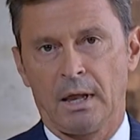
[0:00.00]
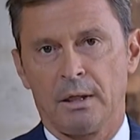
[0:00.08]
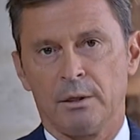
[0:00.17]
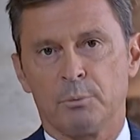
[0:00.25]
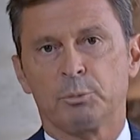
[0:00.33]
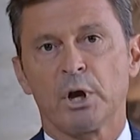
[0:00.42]

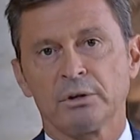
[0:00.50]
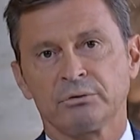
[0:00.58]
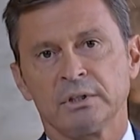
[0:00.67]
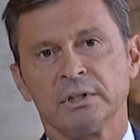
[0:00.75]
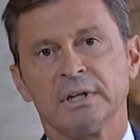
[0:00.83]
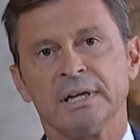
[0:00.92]
the
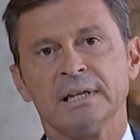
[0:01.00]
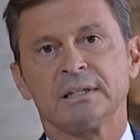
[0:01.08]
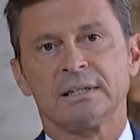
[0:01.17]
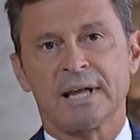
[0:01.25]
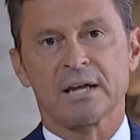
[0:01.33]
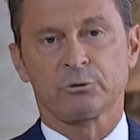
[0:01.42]
President
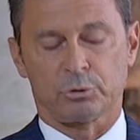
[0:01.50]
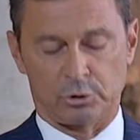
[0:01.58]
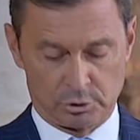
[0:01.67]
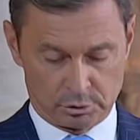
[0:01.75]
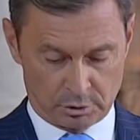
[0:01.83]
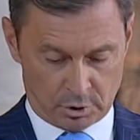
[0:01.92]

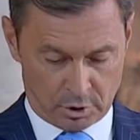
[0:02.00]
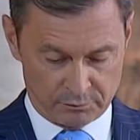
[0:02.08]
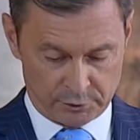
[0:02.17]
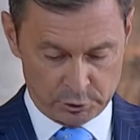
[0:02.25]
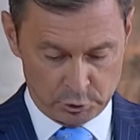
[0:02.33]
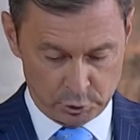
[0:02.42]
International of
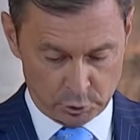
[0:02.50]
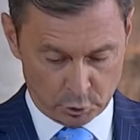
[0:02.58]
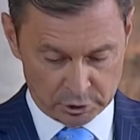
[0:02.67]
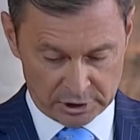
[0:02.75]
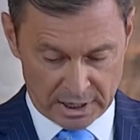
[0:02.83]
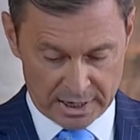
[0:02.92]
the New
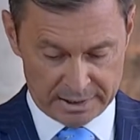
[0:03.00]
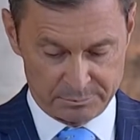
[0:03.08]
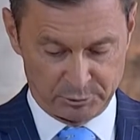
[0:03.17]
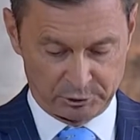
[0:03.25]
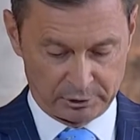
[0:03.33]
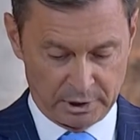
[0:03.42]
York
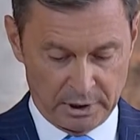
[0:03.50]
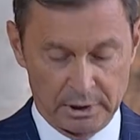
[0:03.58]
Times,